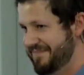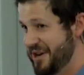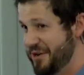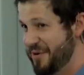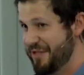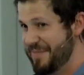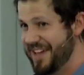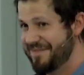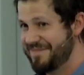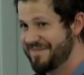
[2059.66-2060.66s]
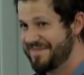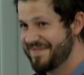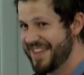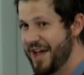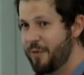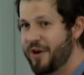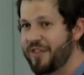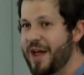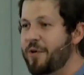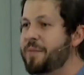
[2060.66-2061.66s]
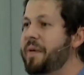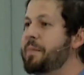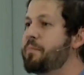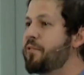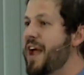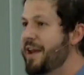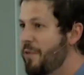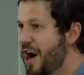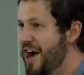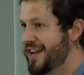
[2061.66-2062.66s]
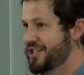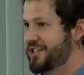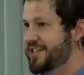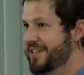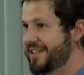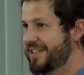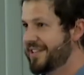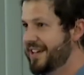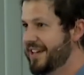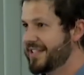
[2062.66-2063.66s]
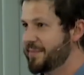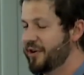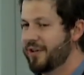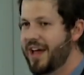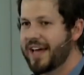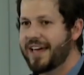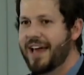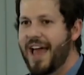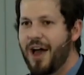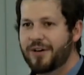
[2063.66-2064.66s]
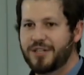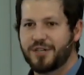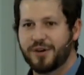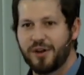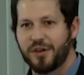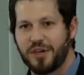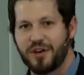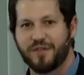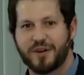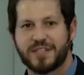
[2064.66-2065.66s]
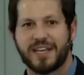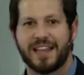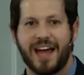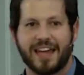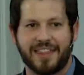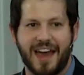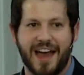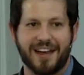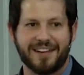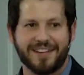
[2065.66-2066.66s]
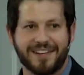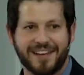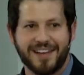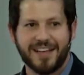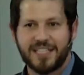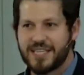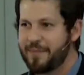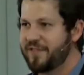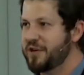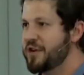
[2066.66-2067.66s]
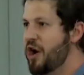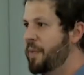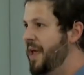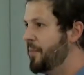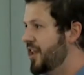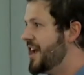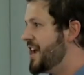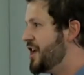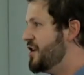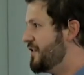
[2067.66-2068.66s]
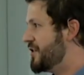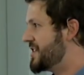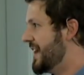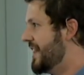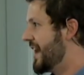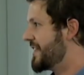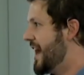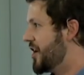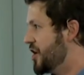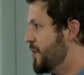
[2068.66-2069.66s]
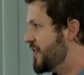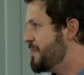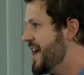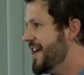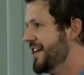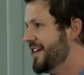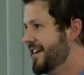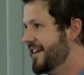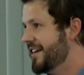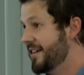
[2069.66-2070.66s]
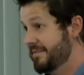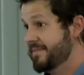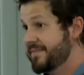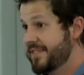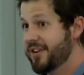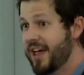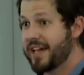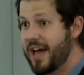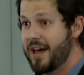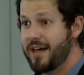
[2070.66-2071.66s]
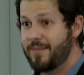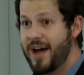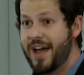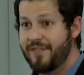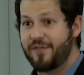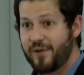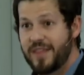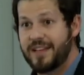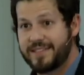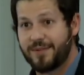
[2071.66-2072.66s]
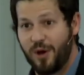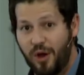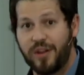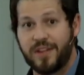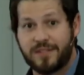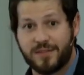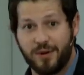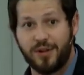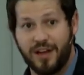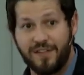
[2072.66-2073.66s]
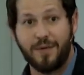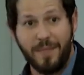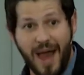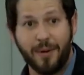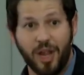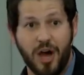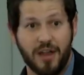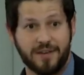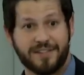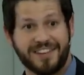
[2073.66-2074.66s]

Are you with me? Where they would be brainwashed. Some of you are like, How could you go to a university like that? Some of you know people in a university like that. Are you with me? You're like, I, uh, um, I have a friend that's enrolled in the school of Babylon.